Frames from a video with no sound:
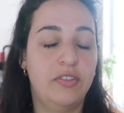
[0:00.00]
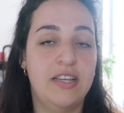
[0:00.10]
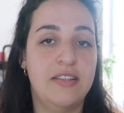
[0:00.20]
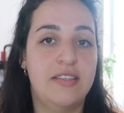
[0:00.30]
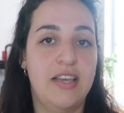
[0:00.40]

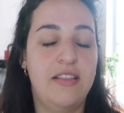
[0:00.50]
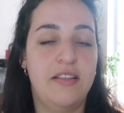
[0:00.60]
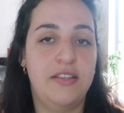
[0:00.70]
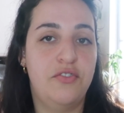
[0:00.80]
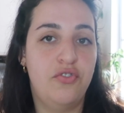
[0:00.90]
Ronald then
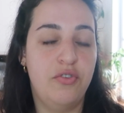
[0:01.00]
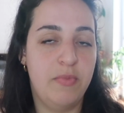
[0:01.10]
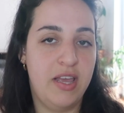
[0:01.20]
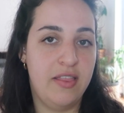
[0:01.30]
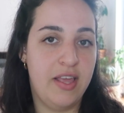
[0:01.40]
said that these
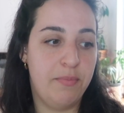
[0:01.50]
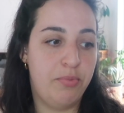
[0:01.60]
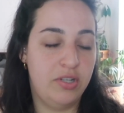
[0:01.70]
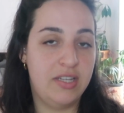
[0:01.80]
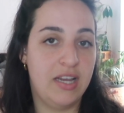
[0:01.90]
two men
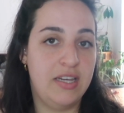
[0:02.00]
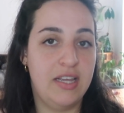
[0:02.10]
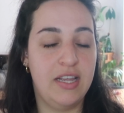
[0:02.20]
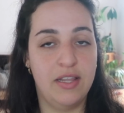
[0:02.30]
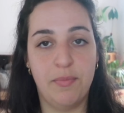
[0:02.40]
then put
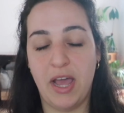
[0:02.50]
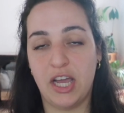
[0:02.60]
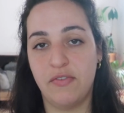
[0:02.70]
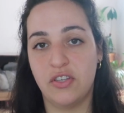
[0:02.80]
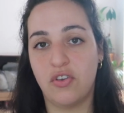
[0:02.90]
Tanya in the
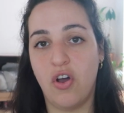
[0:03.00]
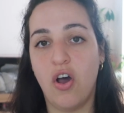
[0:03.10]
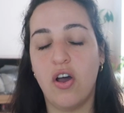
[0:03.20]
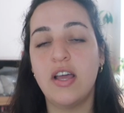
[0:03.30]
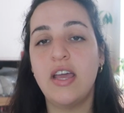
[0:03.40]
back of his
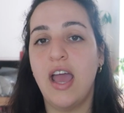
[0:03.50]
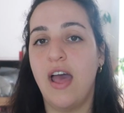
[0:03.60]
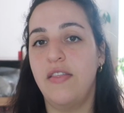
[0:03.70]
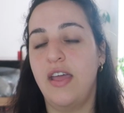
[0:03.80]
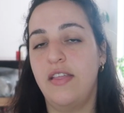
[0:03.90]
car,
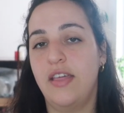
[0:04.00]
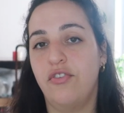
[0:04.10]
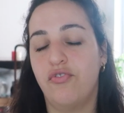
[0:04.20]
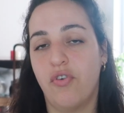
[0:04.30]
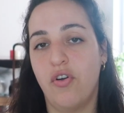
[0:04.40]
and they
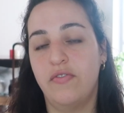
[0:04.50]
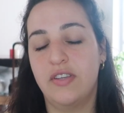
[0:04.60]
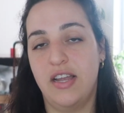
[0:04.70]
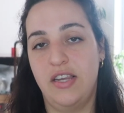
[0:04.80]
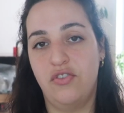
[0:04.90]
then
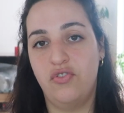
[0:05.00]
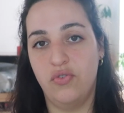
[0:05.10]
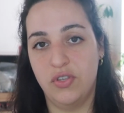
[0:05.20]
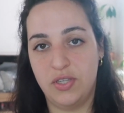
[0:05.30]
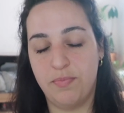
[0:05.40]
drove Tanya
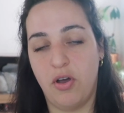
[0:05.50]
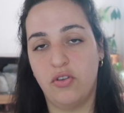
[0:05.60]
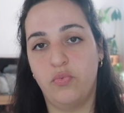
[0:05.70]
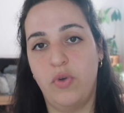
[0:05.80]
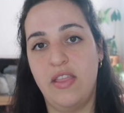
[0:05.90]
to the
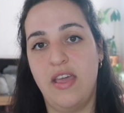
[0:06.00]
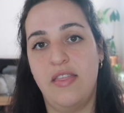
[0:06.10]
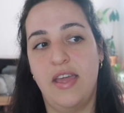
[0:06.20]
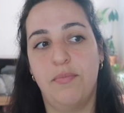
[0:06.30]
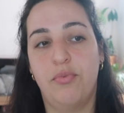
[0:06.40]
spot where
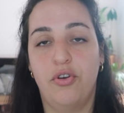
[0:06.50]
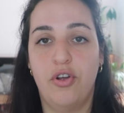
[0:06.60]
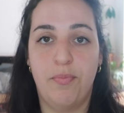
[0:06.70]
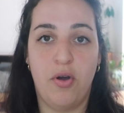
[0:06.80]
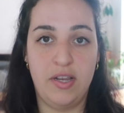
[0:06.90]
they then
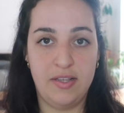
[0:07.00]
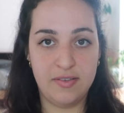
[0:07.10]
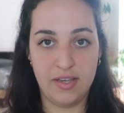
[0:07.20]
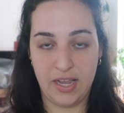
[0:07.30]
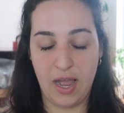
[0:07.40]
put her
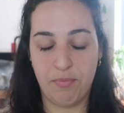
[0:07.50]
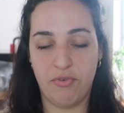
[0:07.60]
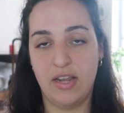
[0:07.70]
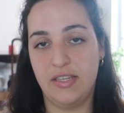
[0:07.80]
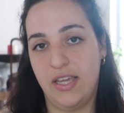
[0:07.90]
body sitting
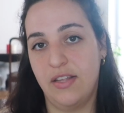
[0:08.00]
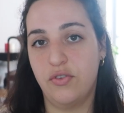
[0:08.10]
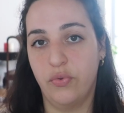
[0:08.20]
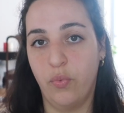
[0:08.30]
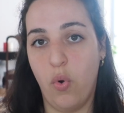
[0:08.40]
upright
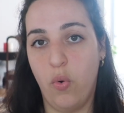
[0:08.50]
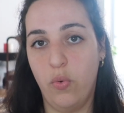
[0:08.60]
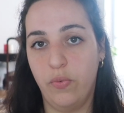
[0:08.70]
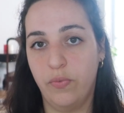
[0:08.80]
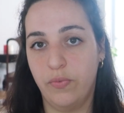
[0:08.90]
against the
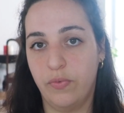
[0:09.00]
wall.